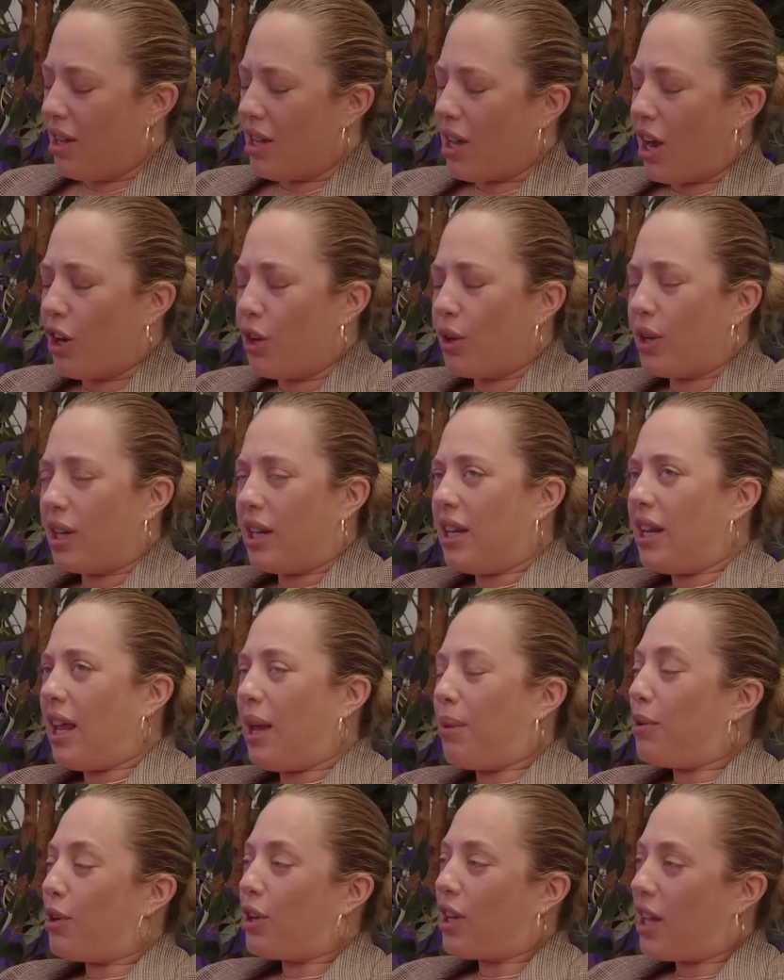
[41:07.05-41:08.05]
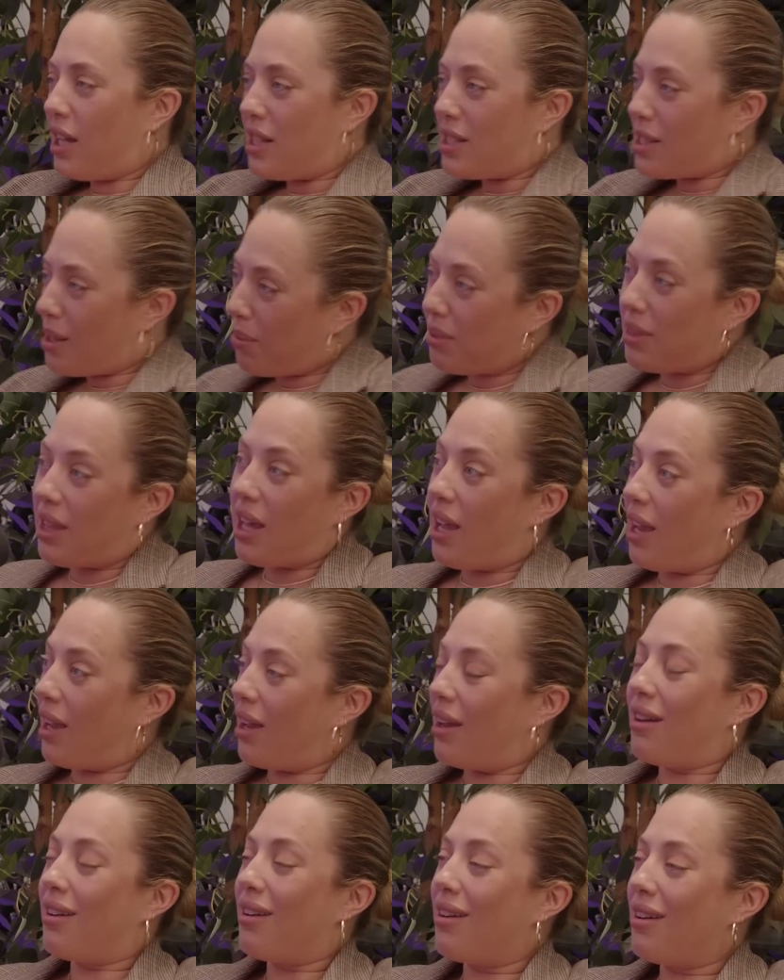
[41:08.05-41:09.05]
Are you going to name your kid
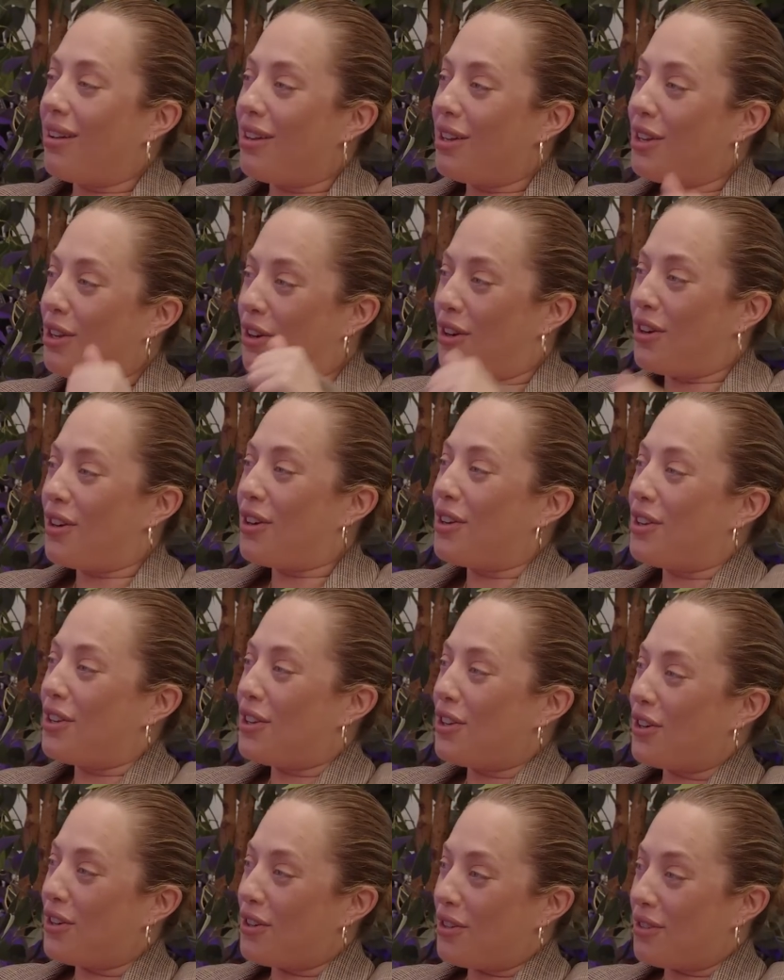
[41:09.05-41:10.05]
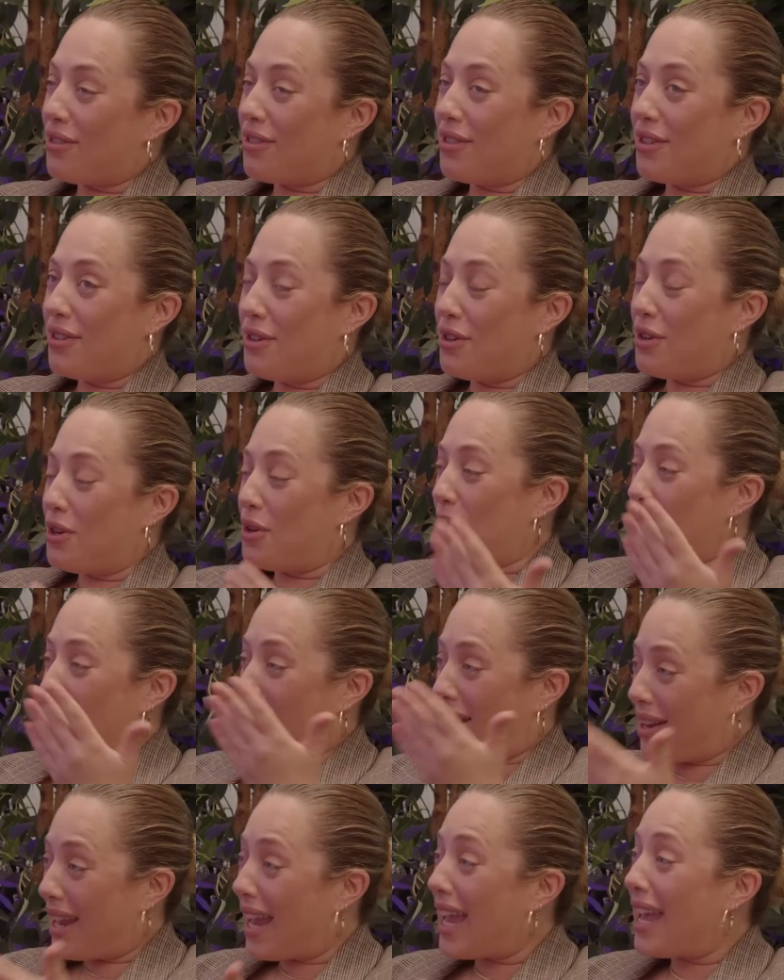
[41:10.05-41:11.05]
something, your new
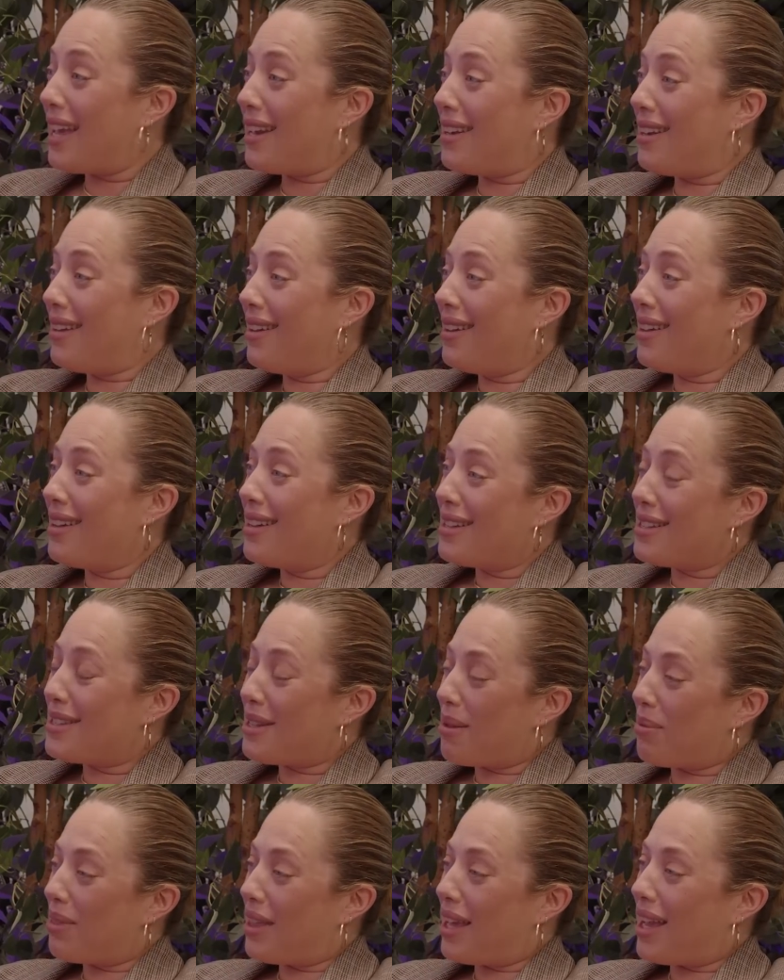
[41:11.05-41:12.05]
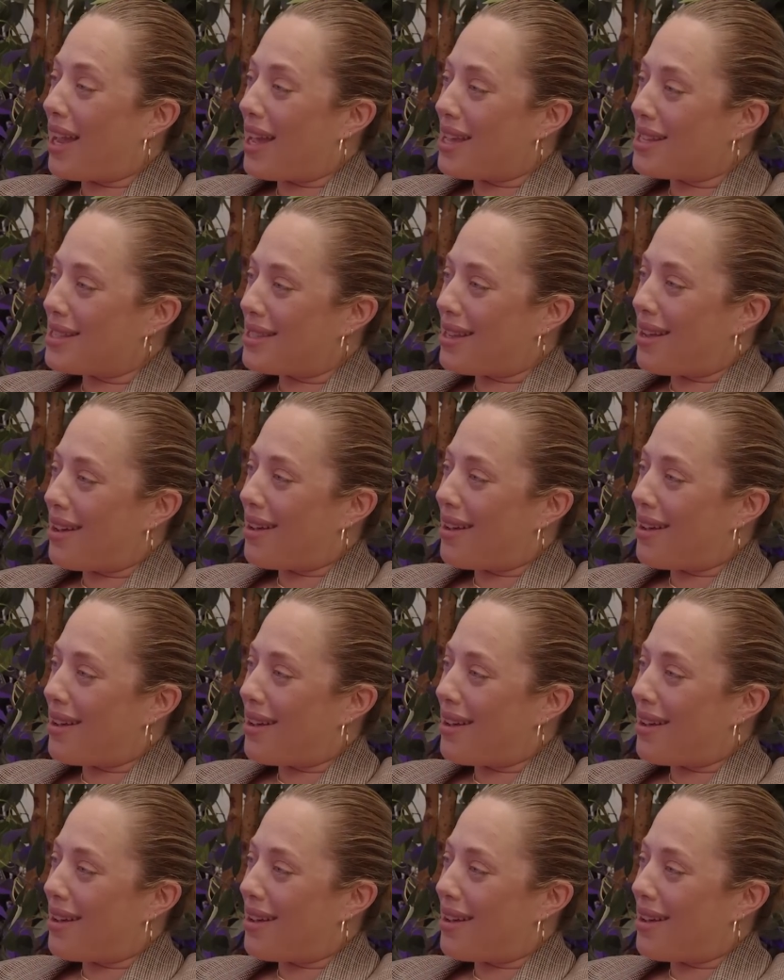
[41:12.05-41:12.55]
kid, something as